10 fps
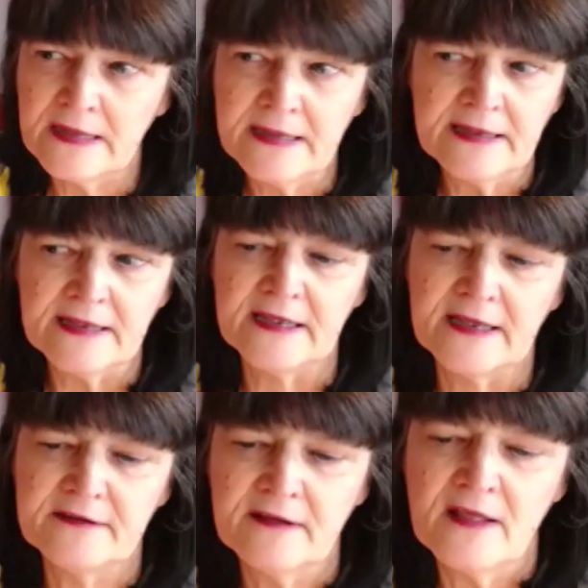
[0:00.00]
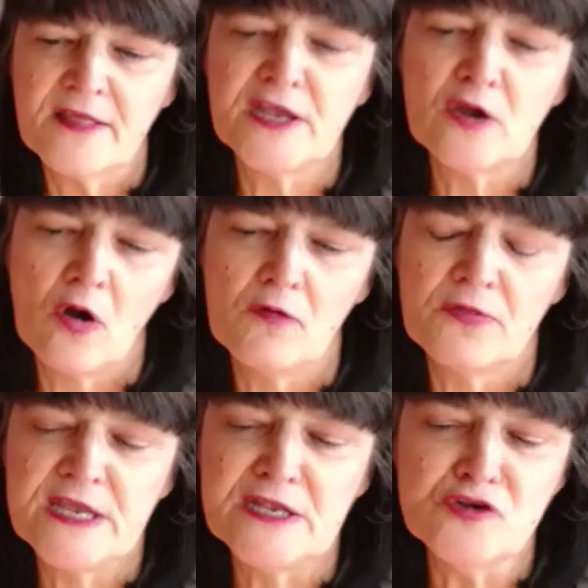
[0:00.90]
and the
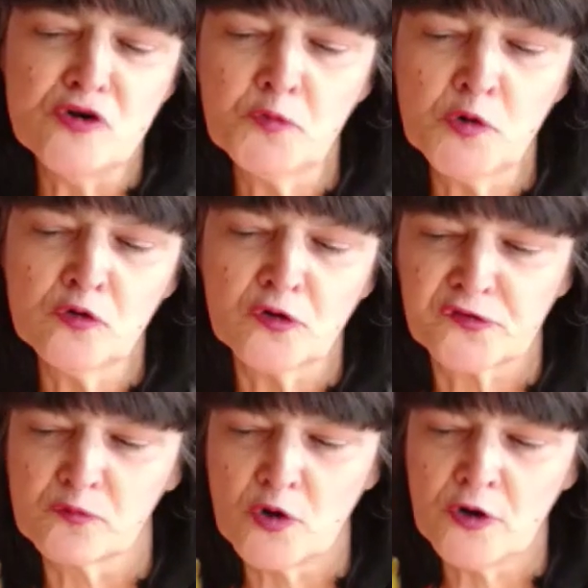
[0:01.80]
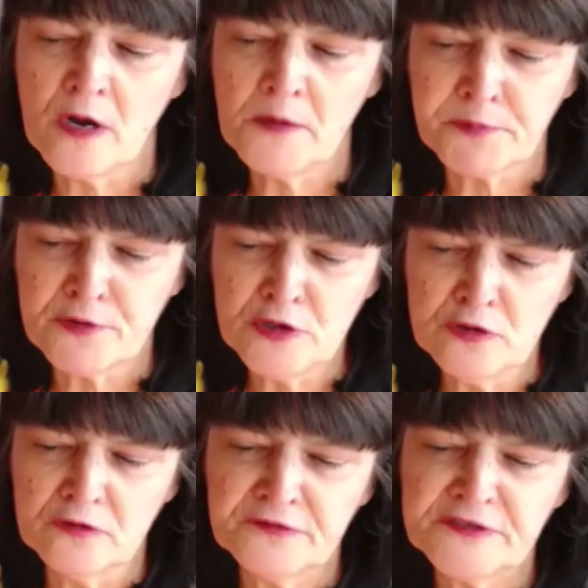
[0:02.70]
new rules were
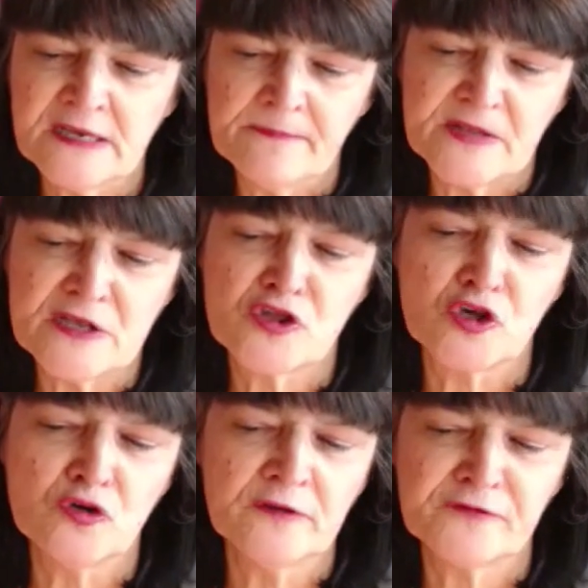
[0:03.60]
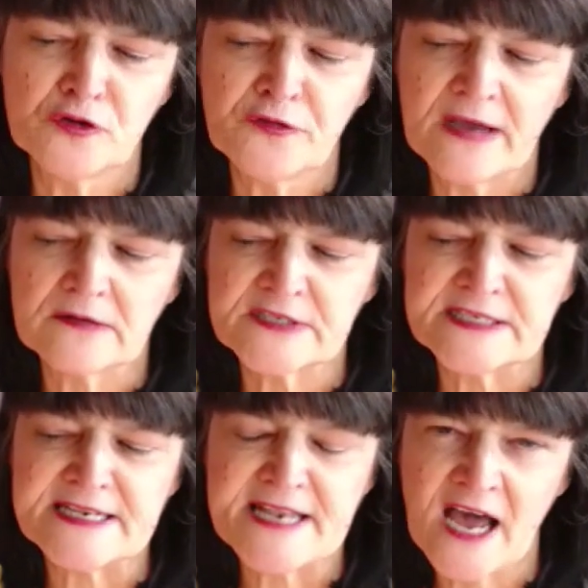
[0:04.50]
approved in June of
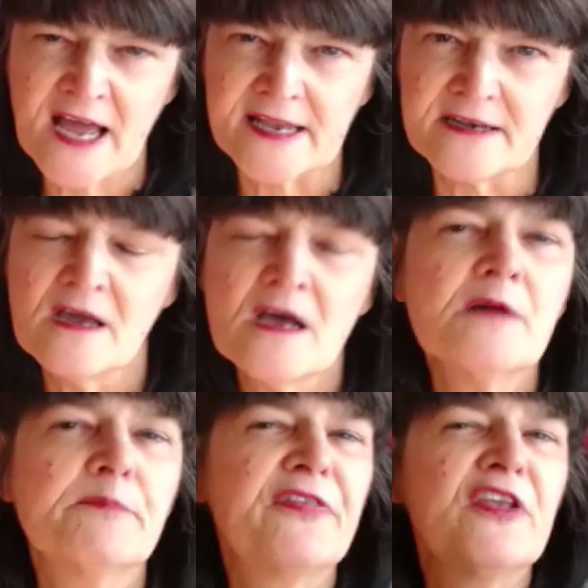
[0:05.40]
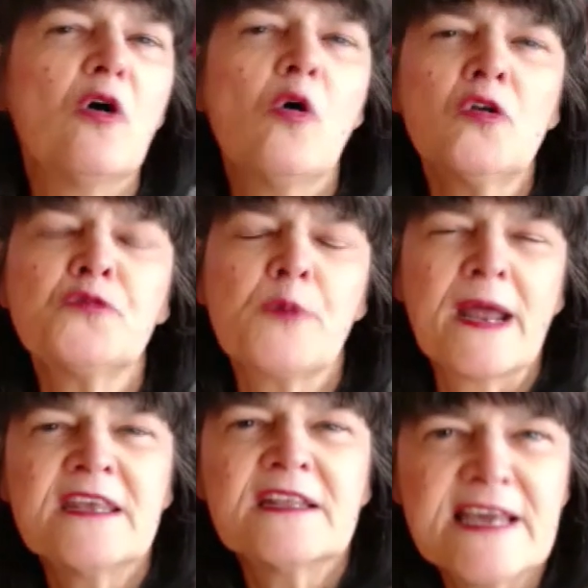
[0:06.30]
2009, but the old
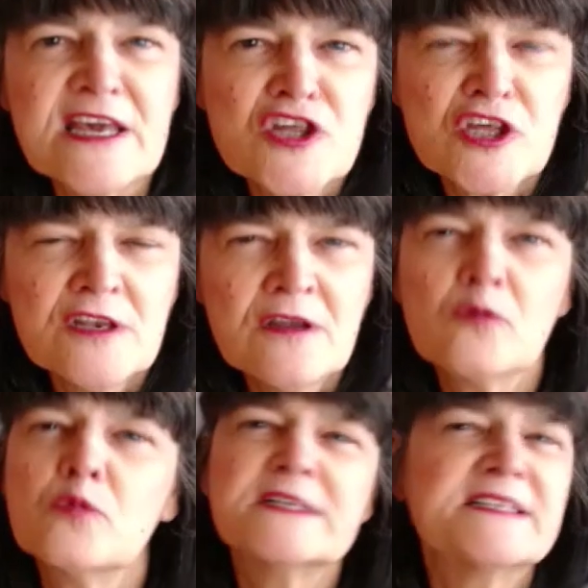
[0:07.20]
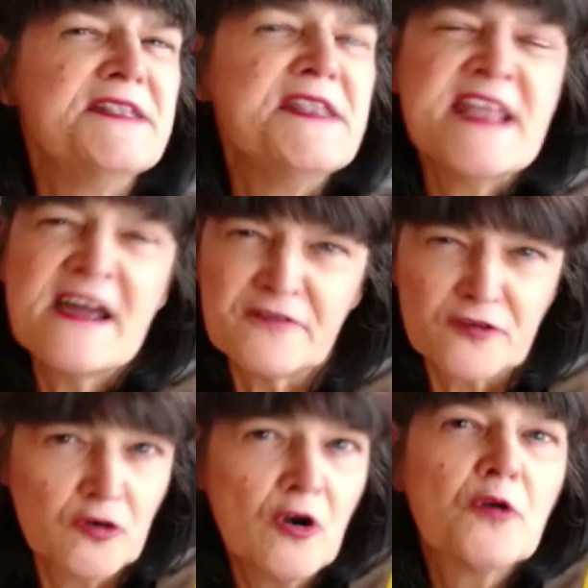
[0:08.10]
regulation was
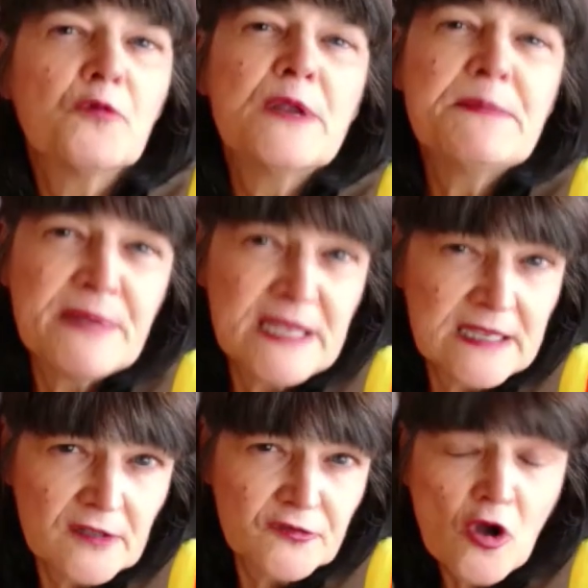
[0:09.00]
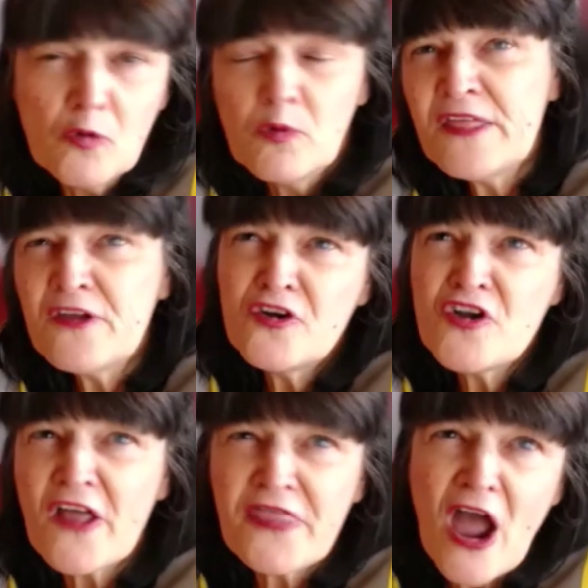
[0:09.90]
never repealed. Whether or
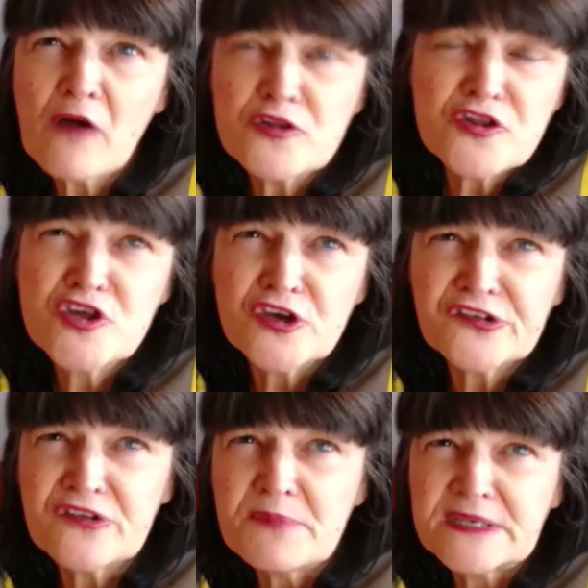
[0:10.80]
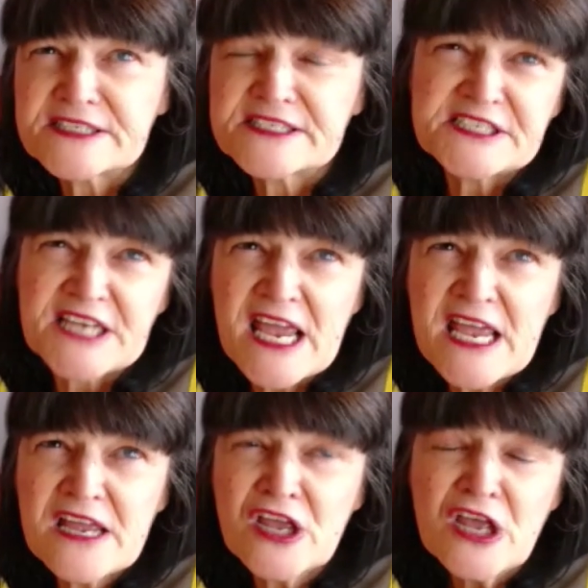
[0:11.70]
not that was just a
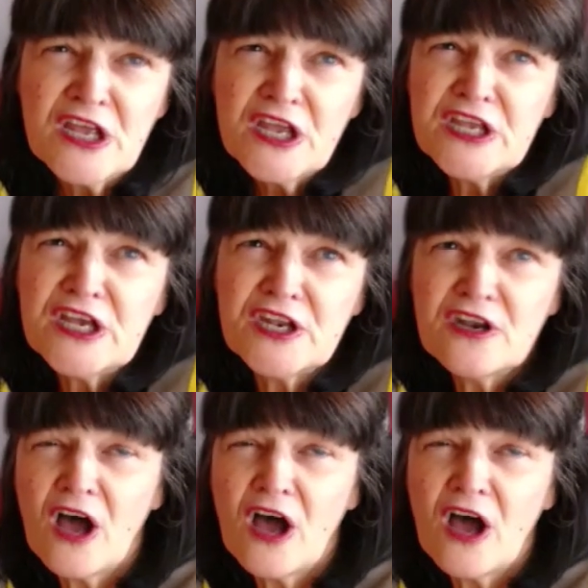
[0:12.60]
mistake, in an